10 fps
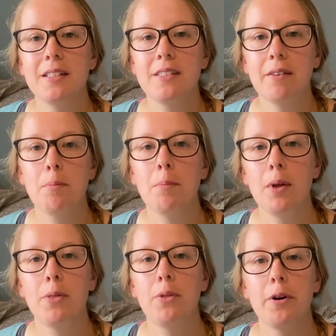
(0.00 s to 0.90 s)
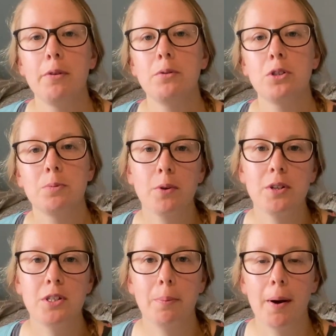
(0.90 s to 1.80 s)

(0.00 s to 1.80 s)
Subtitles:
7-month-old Sprointer